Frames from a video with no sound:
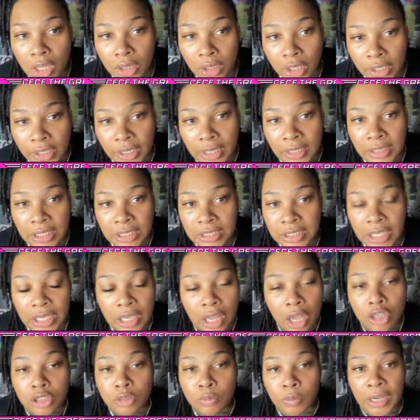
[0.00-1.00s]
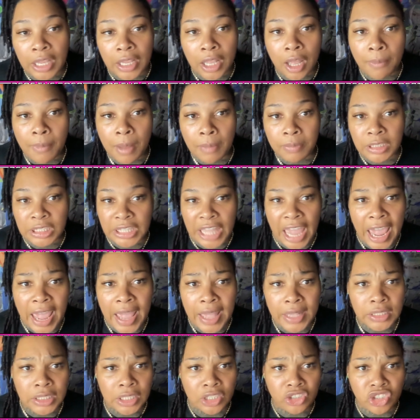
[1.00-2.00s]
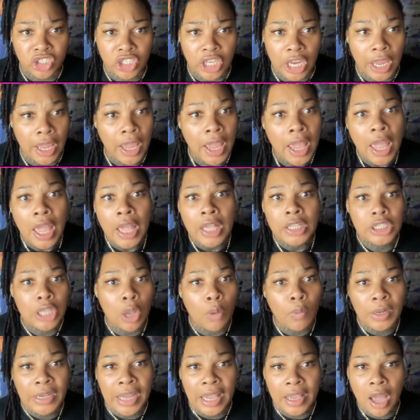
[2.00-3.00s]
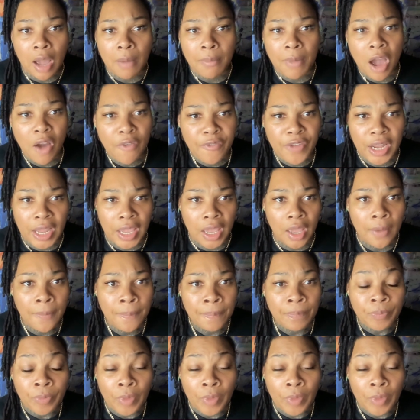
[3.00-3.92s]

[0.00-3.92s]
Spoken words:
looking at the CEOs when they come upstairs and shit. So when they come over there,